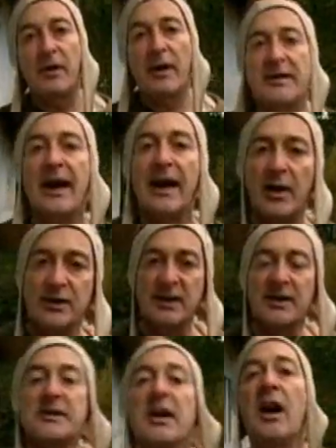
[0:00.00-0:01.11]
or 8 hours
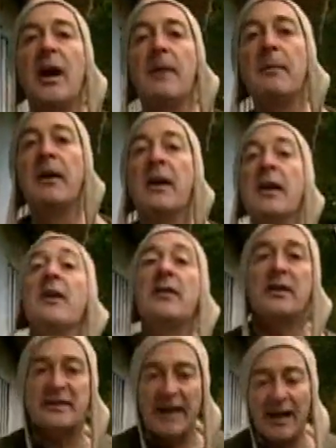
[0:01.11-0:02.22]
at a time.
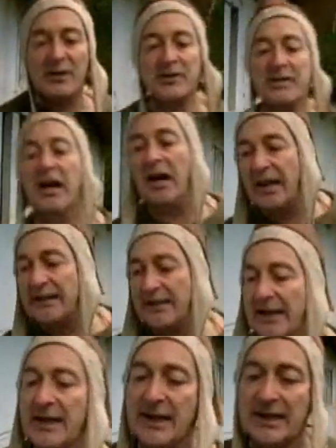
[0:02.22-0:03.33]
The downside
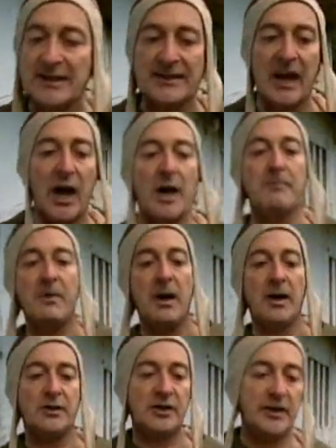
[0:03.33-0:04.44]
is that I'm
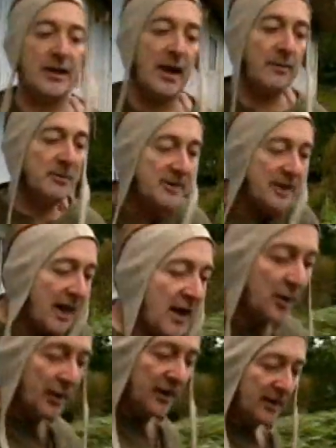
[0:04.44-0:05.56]
marching up and
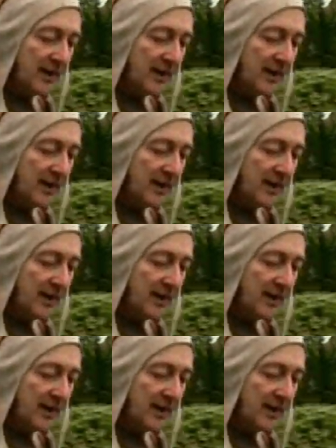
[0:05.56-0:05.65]
down